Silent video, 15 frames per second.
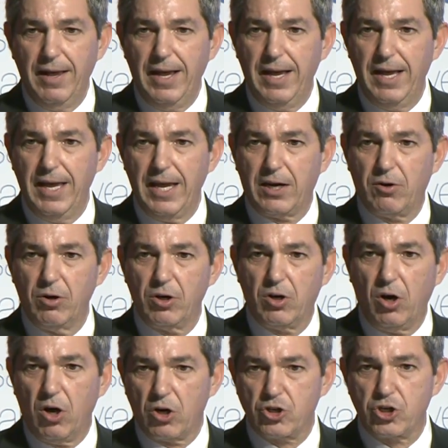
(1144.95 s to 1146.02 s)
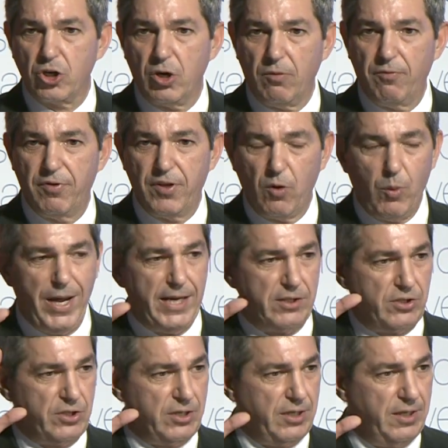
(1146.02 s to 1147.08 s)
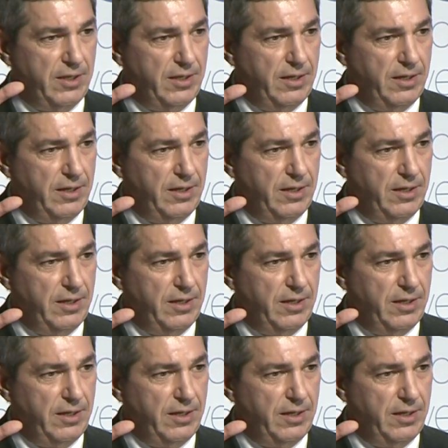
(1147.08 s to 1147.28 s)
uh, a concoction of the West